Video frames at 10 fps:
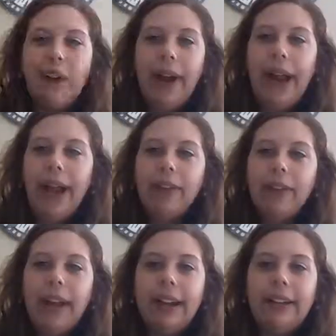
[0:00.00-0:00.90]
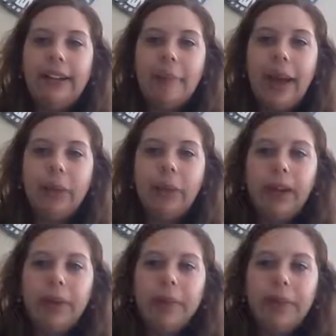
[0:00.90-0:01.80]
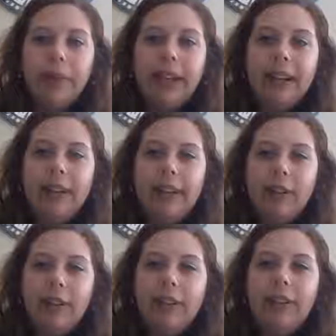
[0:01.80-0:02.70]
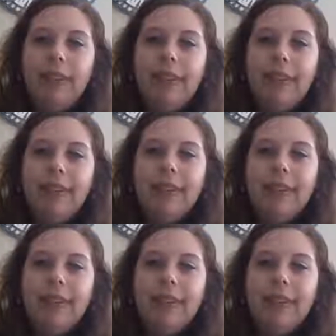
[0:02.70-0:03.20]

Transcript: how accurate has that been when it comes to making decisions?